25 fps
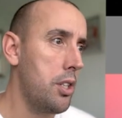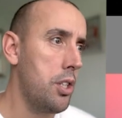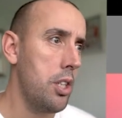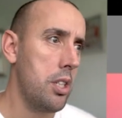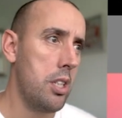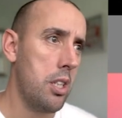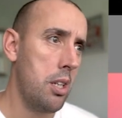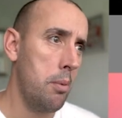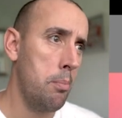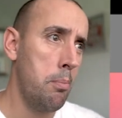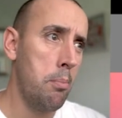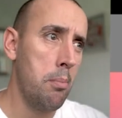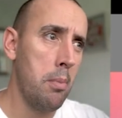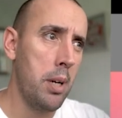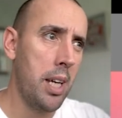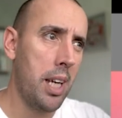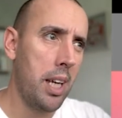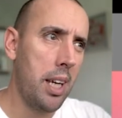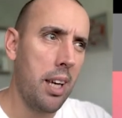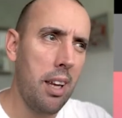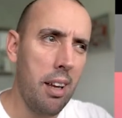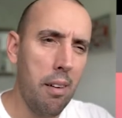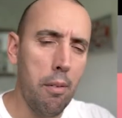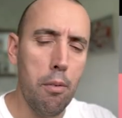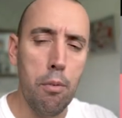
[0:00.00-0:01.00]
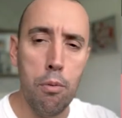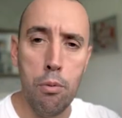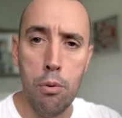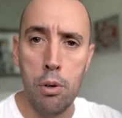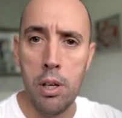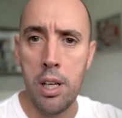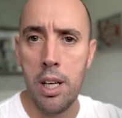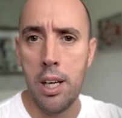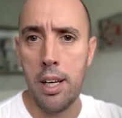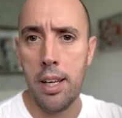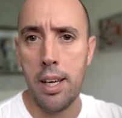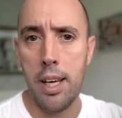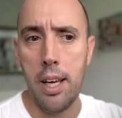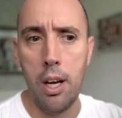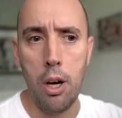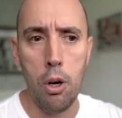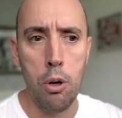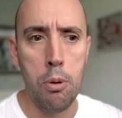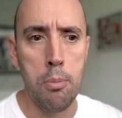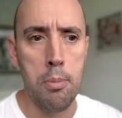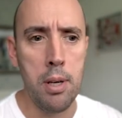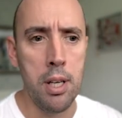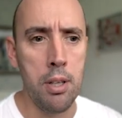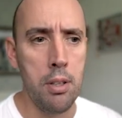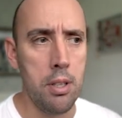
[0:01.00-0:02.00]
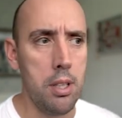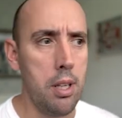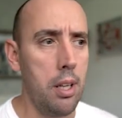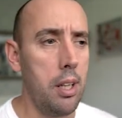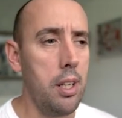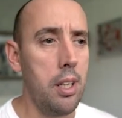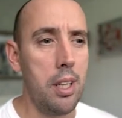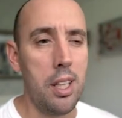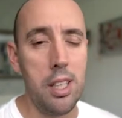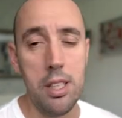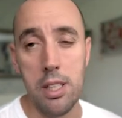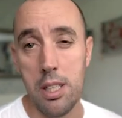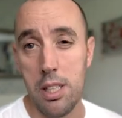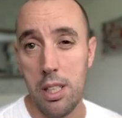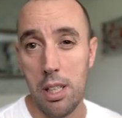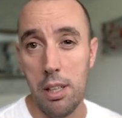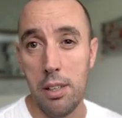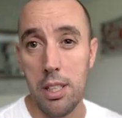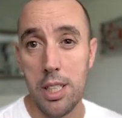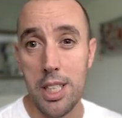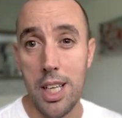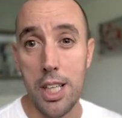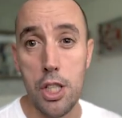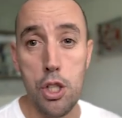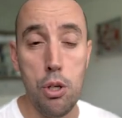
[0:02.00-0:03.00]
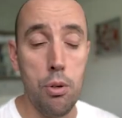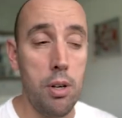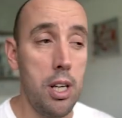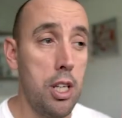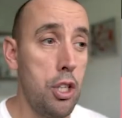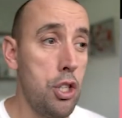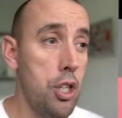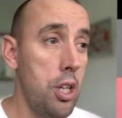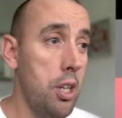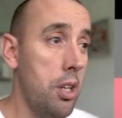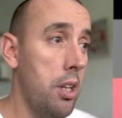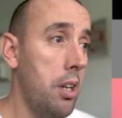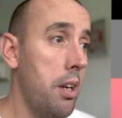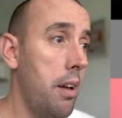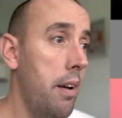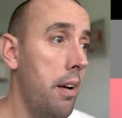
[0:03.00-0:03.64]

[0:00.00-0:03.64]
just to make it really home in on it, because the saturation